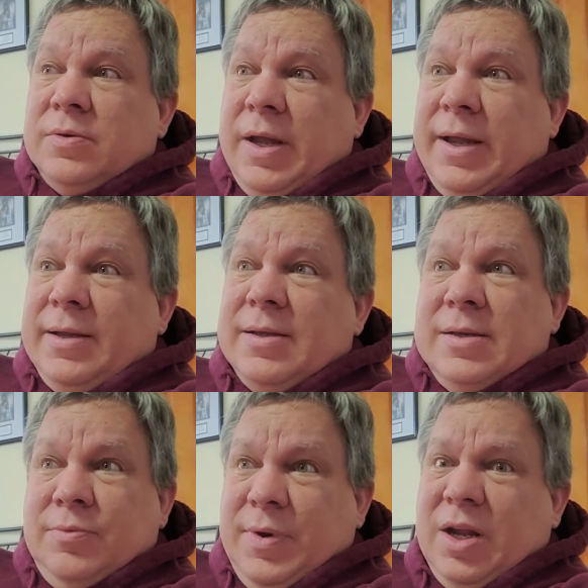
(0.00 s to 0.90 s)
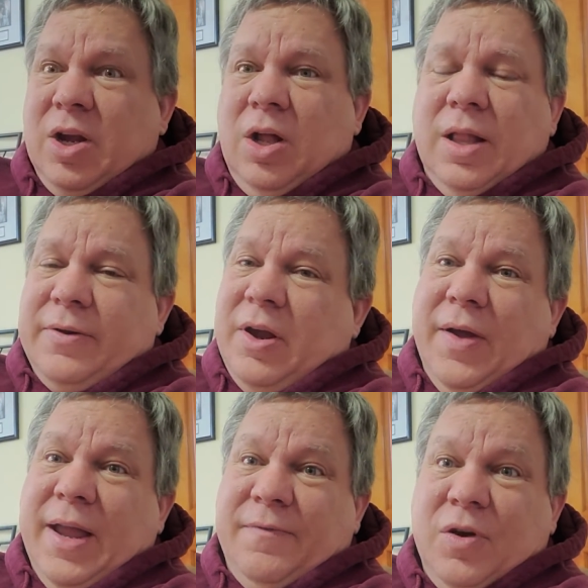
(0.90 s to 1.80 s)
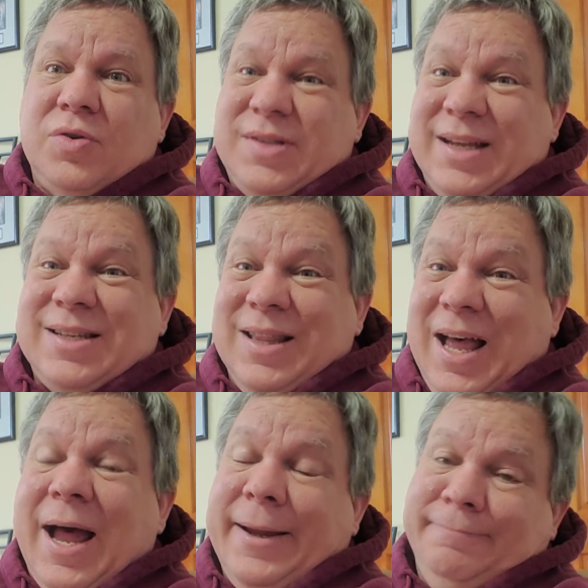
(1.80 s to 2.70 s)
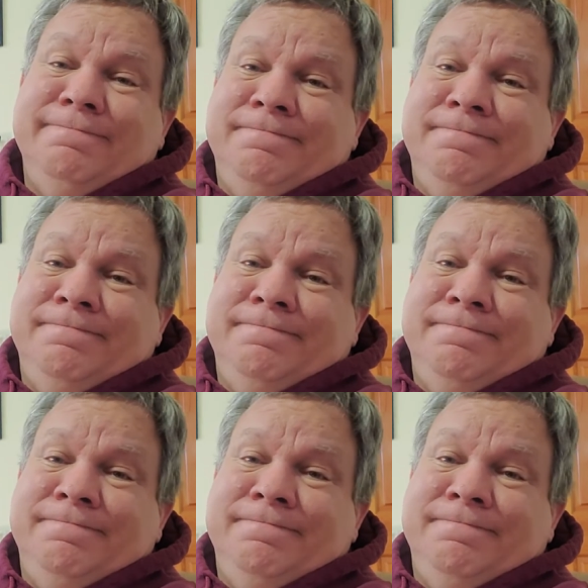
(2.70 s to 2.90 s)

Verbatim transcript: Okay? We can call out, you know, hey, folks, that's a lie.